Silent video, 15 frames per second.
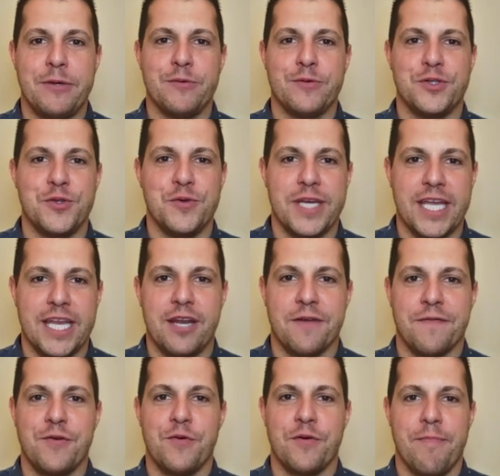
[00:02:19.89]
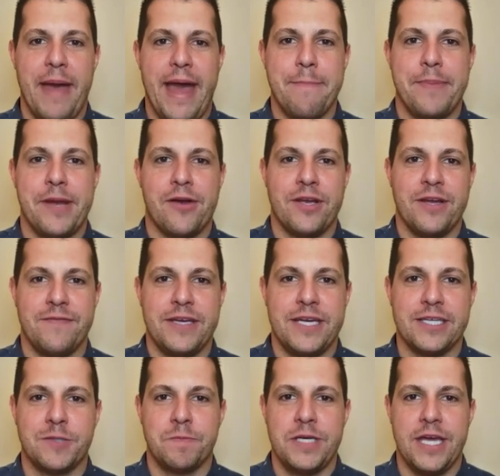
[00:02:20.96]
He was doing an interview with Matt Berry of
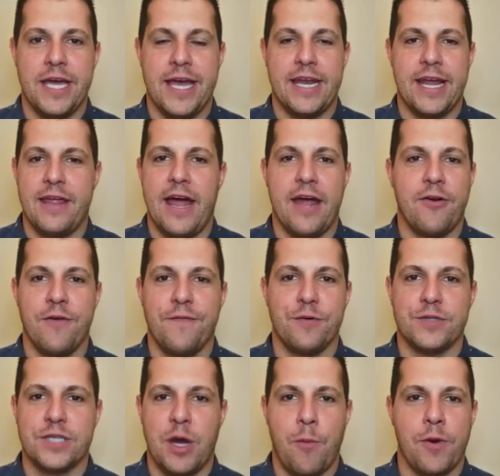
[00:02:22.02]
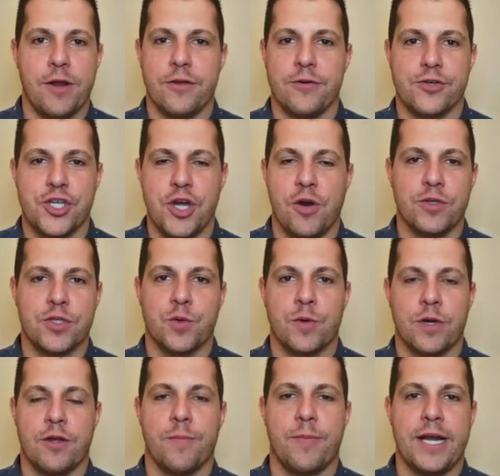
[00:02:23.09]
ESPN. I don't know if it was on one of their shows or
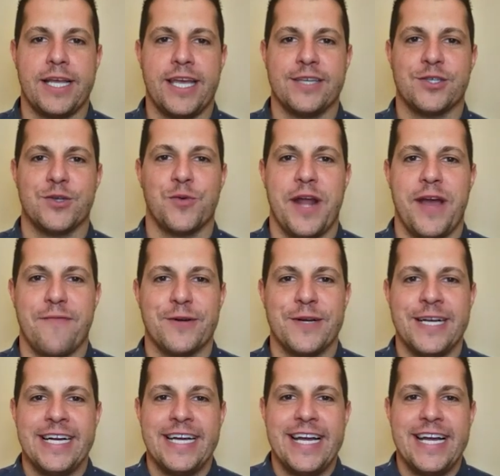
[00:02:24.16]
one of their podcasts or whatever.